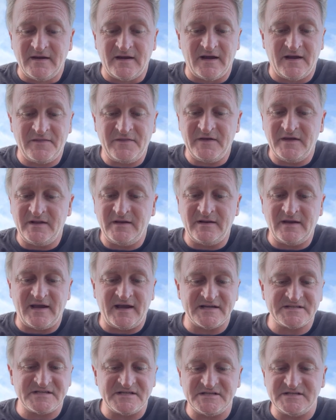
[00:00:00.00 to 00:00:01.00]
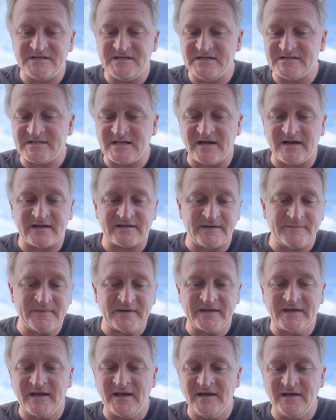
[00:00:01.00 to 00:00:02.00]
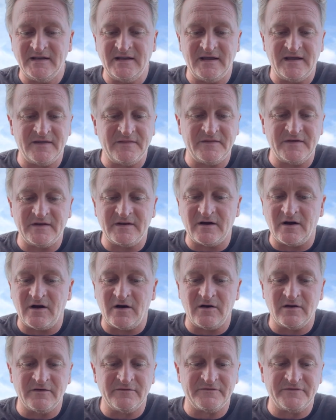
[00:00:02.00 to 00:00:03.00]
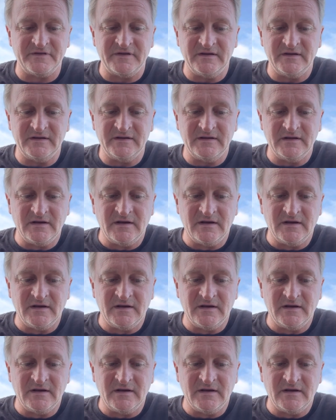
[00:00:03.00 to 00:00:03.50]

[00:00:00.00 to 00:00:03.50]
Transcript: And then SEC attacked them again, and then all of the